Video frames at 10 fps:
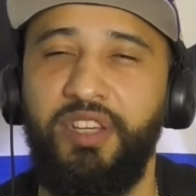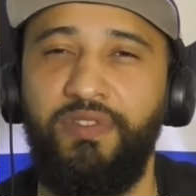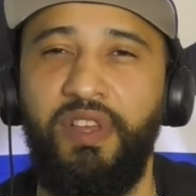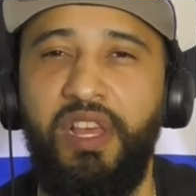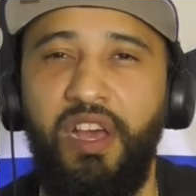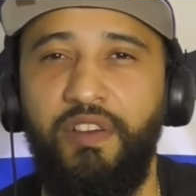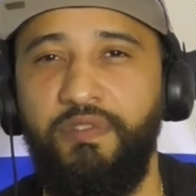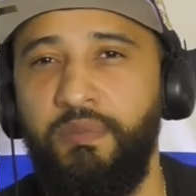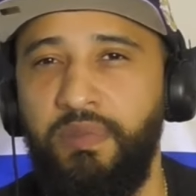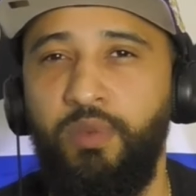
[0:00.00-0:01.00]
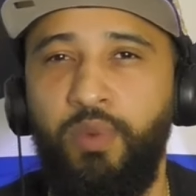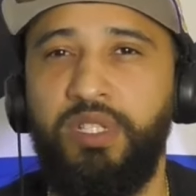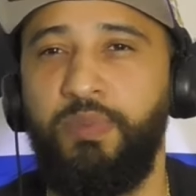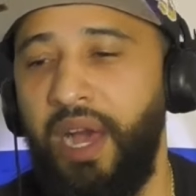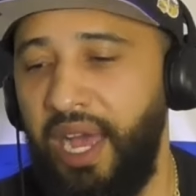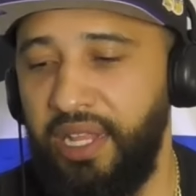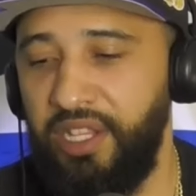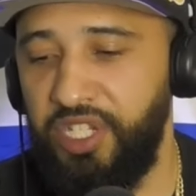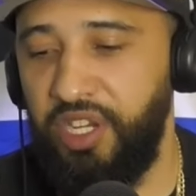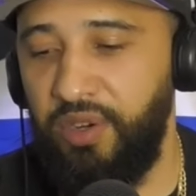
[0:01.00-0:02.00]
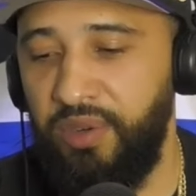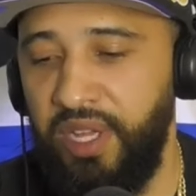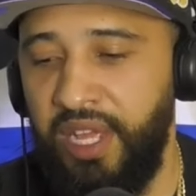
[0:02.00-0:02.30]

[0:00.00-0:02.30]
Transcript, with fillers: of of what's behind the show.